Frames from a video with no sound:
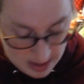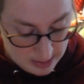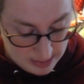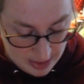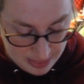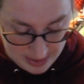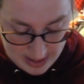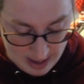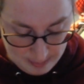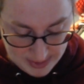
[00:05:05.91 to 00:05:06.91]
Nothing
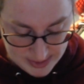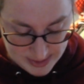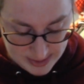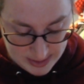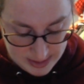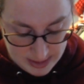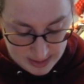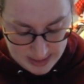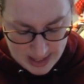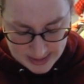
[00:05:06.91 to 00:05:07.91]
happened.
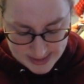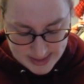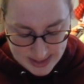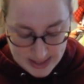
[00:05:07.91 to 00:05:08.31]
Next,